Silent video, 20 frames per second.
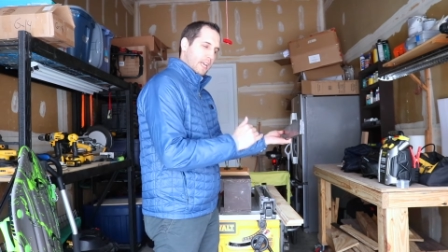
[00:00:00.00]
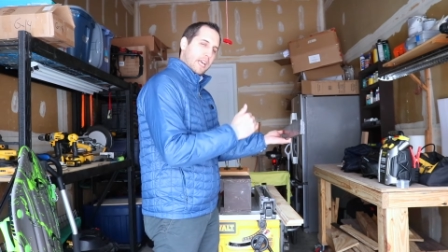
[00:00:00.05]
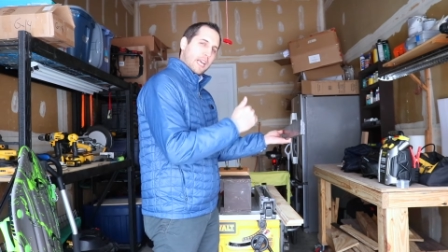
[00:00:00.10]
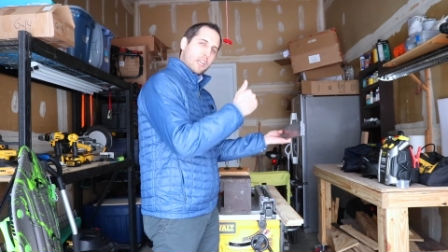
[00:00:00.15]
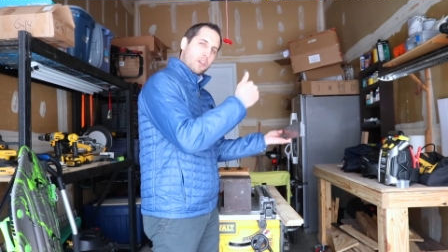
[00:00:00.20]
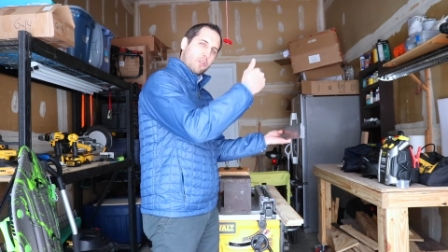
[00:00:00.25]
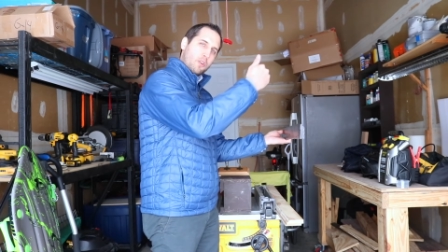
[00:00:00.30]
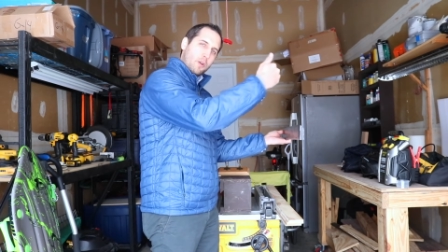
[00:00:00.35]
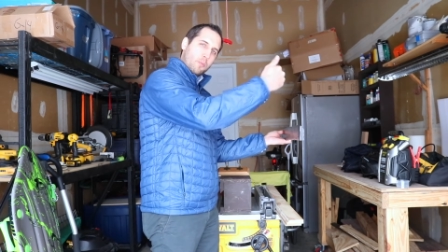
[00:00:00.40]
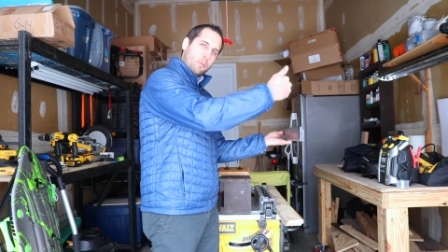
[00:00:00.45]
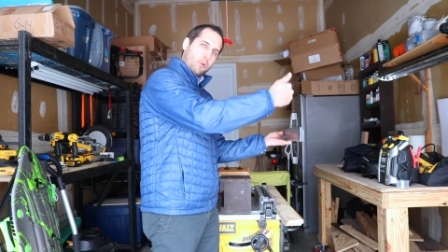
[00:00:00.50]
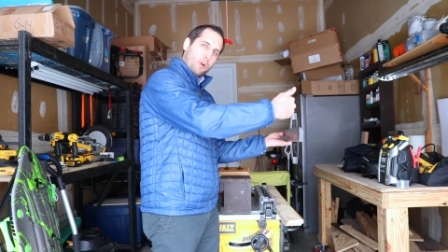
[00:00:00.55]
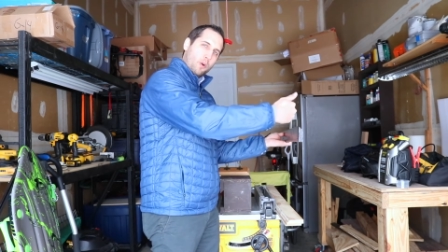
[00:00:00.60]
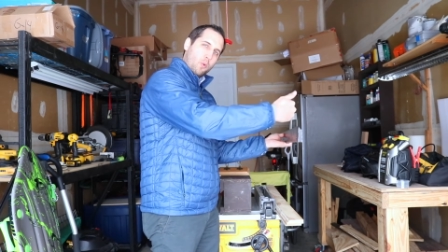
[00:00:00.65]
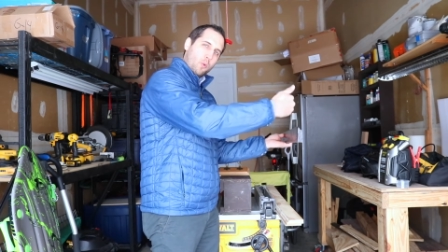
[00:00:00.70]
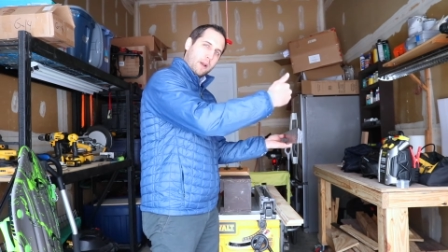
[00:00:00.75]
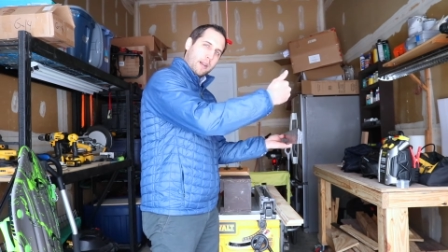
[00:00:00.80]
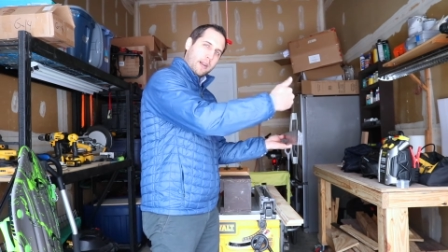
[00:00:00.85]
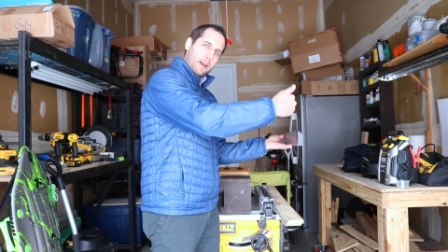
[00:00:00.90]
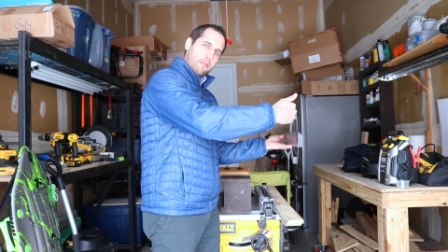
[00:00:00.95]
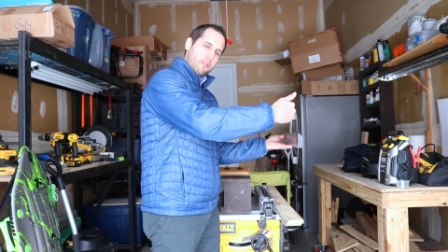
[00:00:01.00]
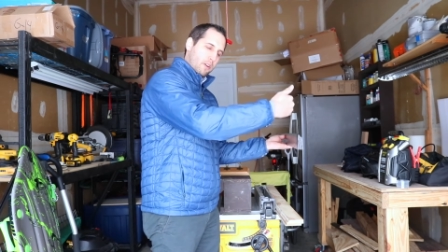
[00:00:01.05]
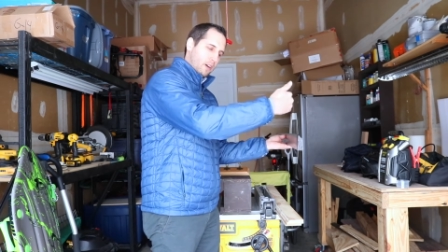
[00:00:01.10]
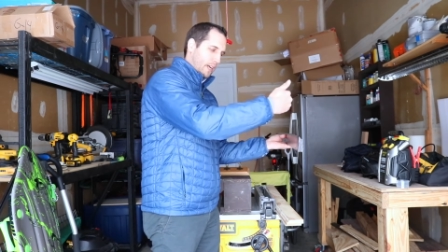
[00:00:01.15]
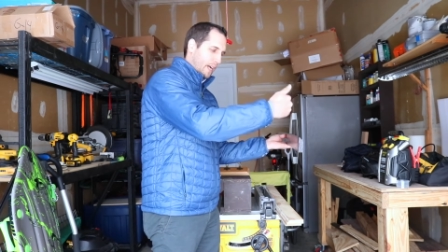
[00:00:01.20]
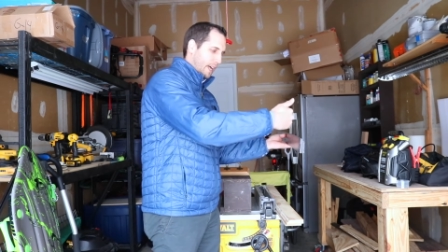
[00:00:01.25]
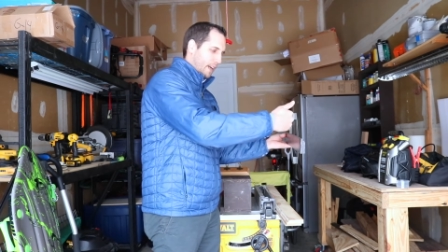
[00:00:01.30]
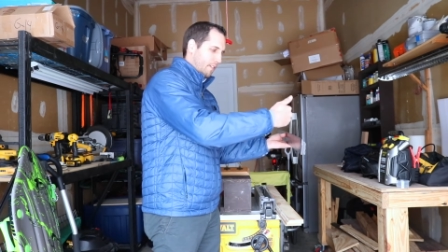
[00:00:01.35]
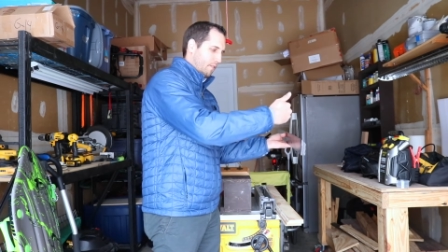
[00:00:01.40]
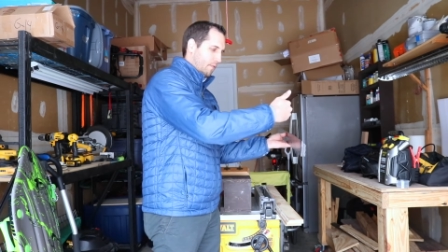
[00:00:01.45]
and you can put whatever
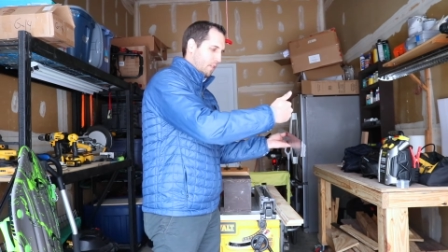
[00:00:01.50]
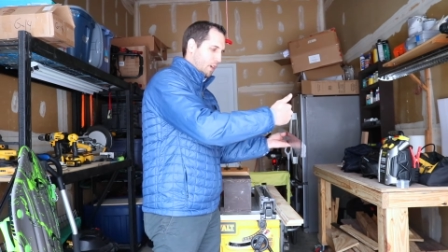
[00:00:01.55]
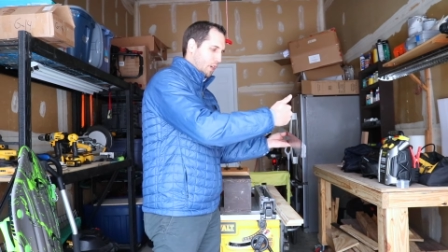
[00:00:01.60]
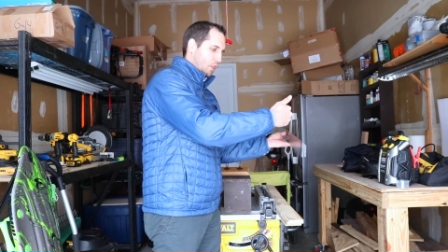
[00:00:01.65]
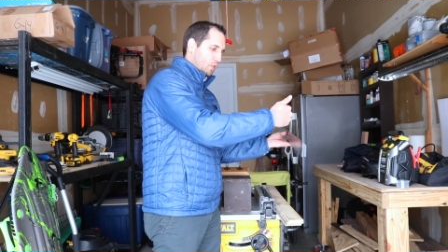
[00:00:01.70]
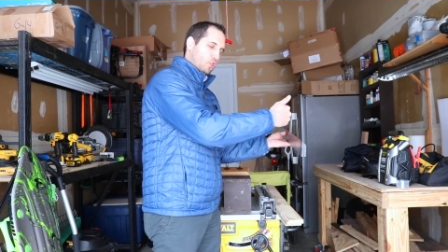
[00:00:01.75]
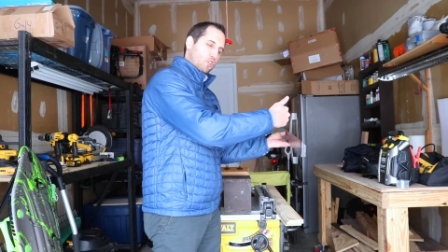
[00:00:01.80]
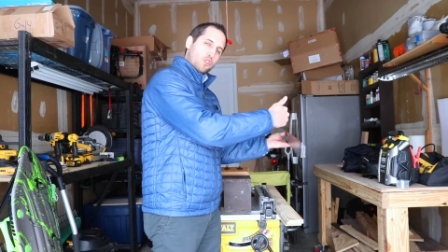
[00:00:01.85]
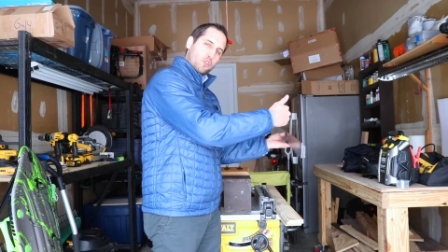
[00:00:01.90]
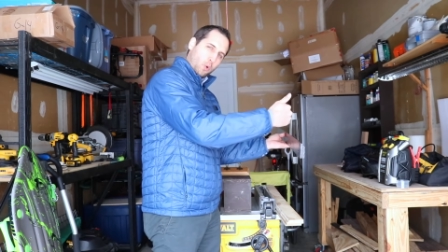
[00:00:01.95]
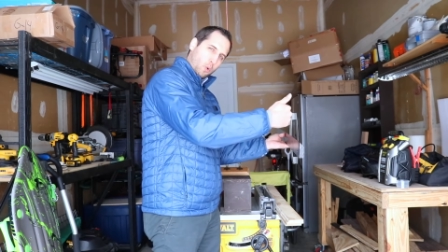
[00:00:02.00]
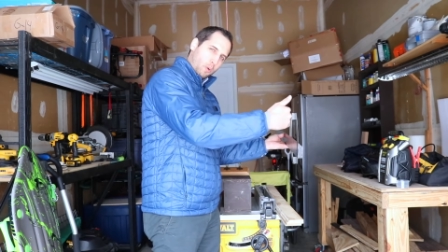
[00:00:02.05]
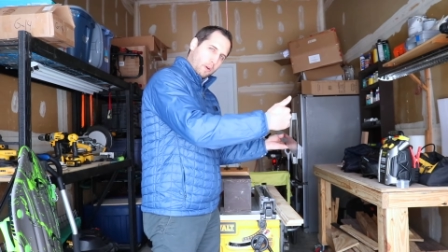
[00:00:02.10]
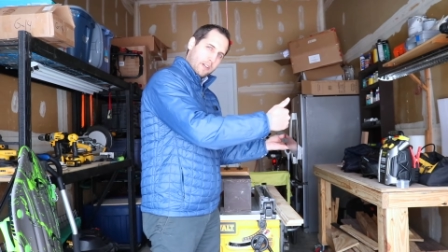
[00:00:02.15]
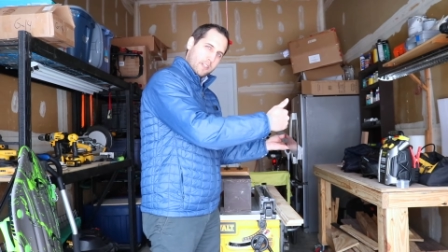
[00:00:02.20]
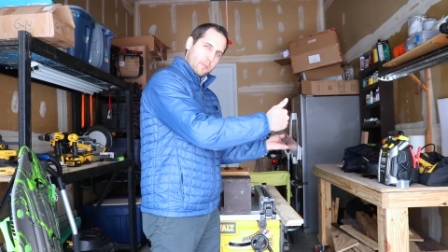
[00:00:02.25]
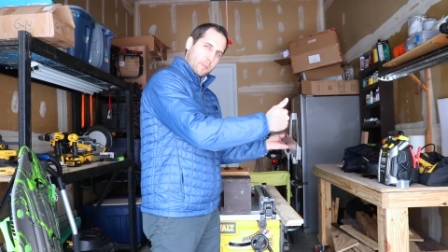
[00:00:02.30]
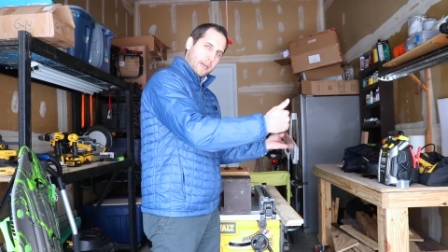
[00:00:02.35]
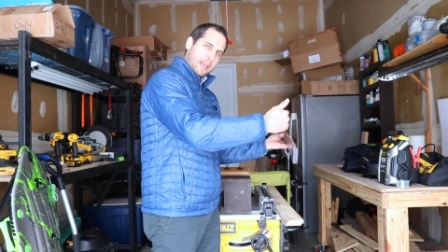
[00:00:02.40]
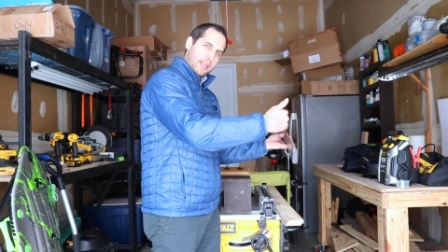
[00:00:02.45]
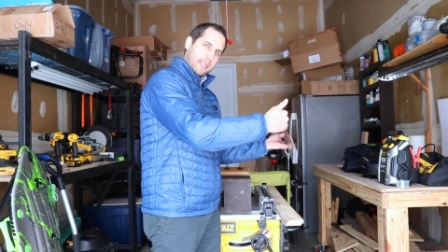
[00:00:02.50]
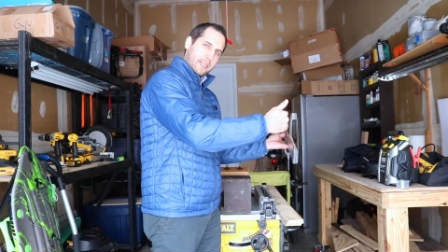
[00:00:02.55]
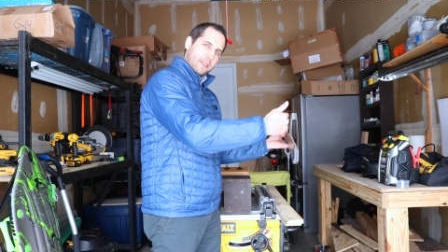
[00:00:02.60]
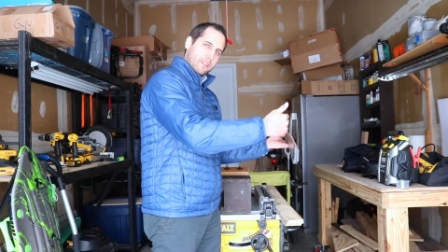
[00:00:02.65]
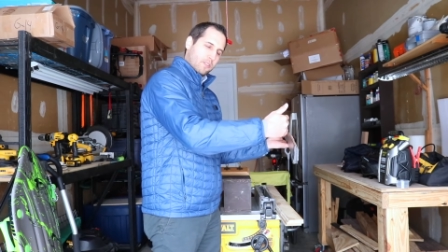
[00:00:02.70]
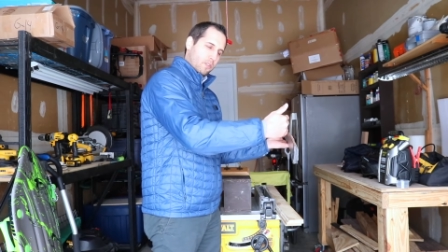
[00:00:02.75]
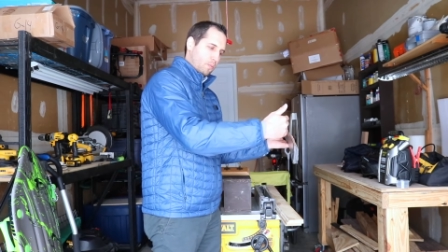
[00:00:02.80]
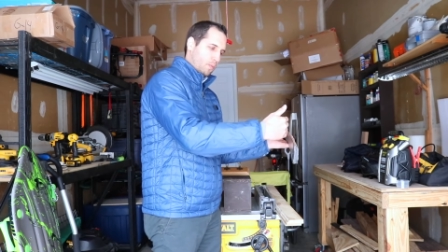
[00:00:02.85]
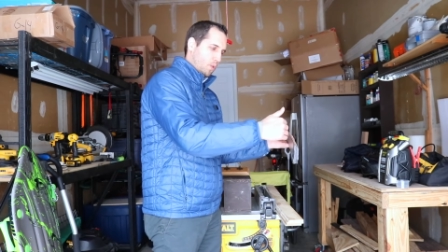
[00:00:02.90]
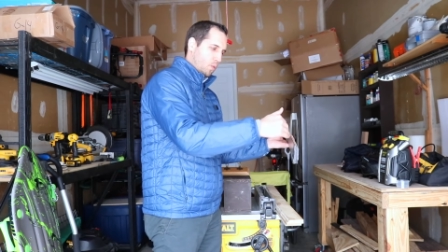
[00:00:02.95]
kind of storage
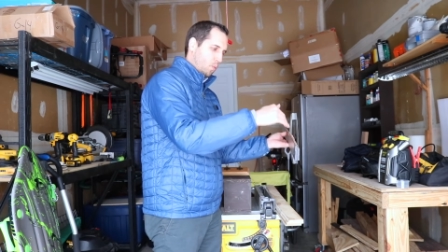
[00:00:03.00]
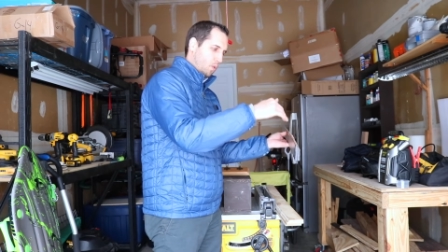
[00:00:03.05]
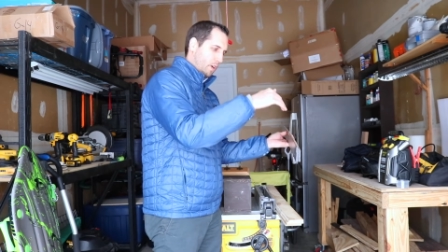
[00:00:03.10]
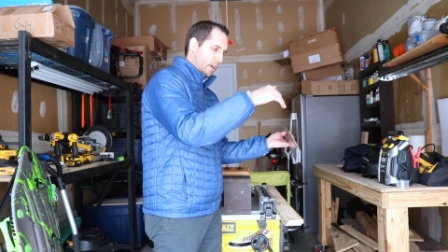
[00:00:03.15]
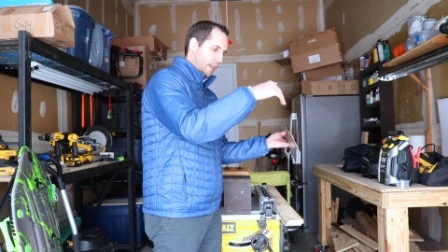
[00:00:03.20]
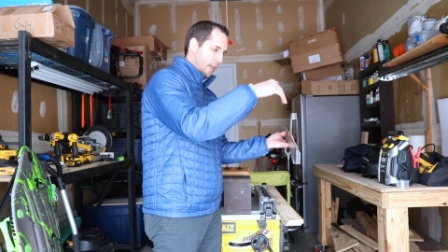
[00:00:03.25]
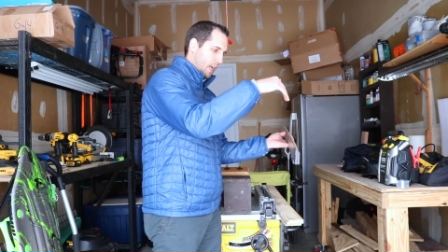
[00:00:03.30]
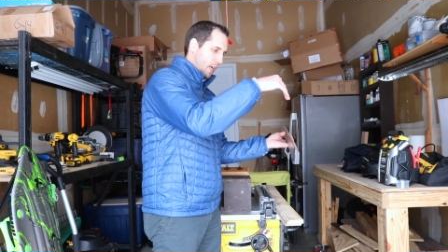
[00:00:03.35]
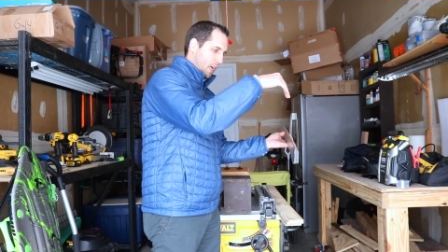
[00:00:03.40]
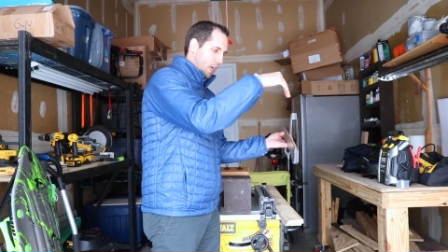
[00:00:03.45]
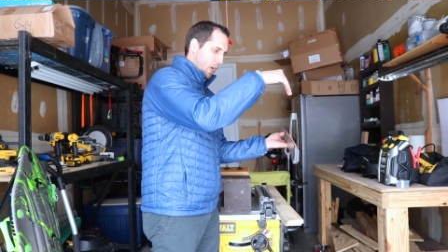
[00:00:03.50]
mechanism you want